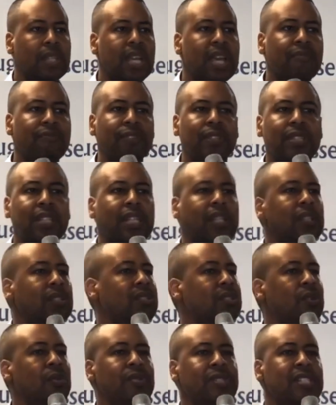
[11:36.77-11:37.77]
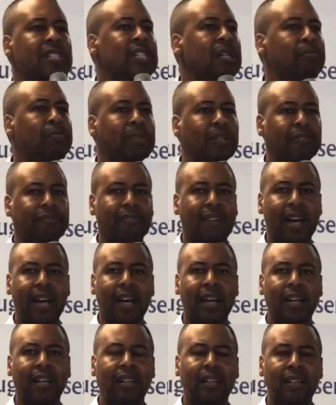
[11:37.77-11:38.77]
Everything is so
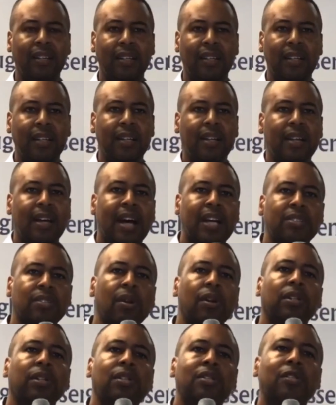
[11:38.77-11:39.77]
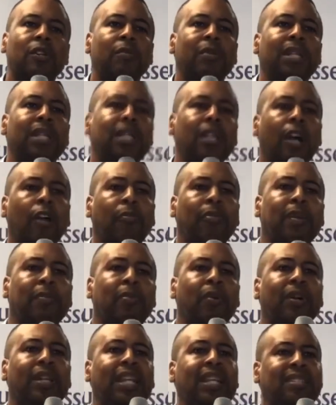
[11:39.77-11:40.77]
simplified. I talk to so many young
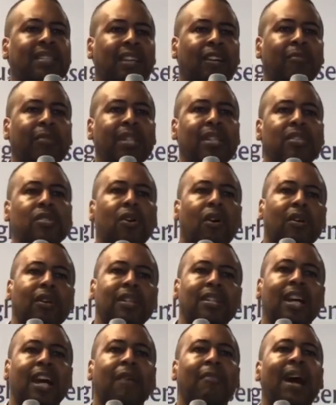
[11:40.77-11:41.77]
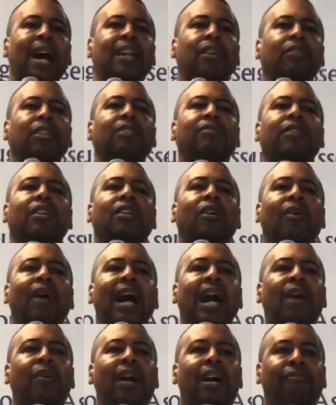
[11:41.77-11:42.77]
people and they tell me this all the time. I don't even know
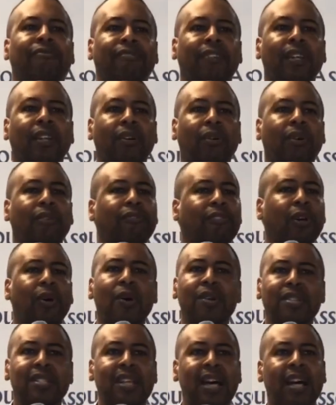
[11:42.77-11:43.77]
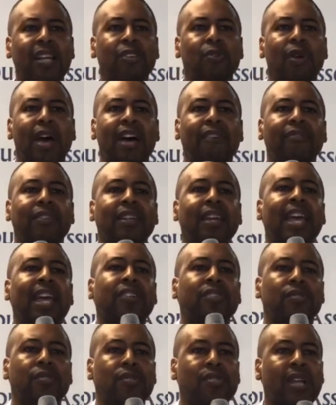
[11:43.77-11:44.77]
how I feel. Of course not. You haven't
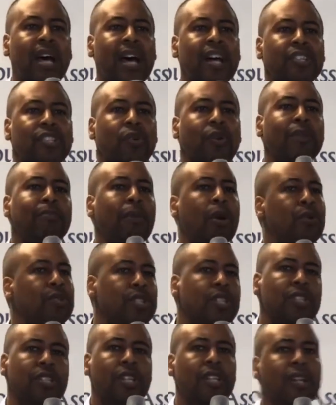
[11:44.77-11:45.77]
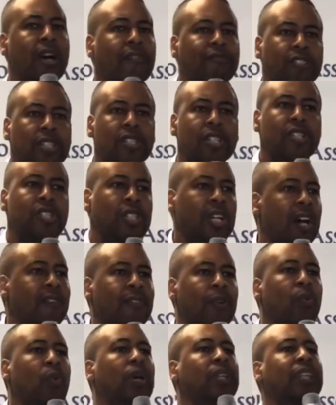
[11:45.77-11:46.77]
exercised your emotions enough to
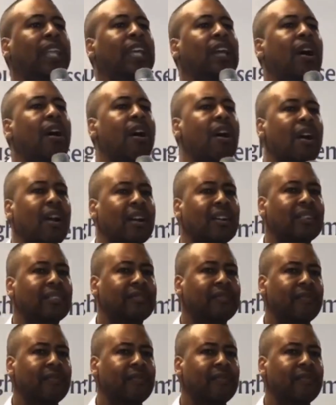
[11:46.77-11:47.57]
discover what they are.